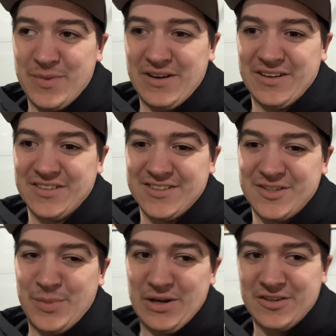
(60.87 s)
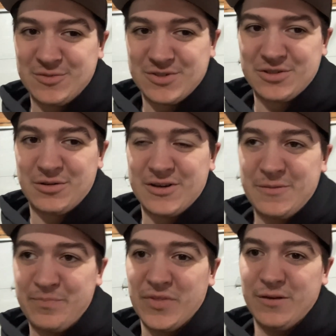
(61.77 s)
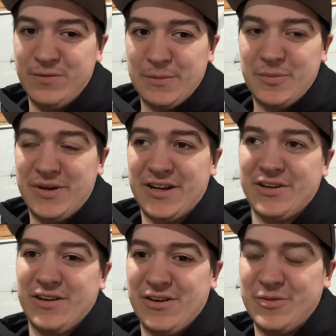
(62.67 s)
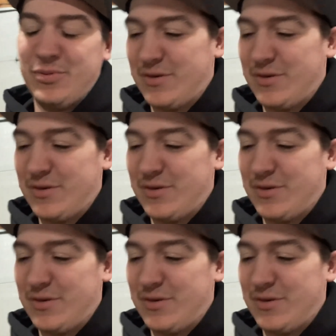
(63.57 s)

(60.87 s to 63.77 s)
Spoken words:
bearings because the bearings were scored. Flipped it back around,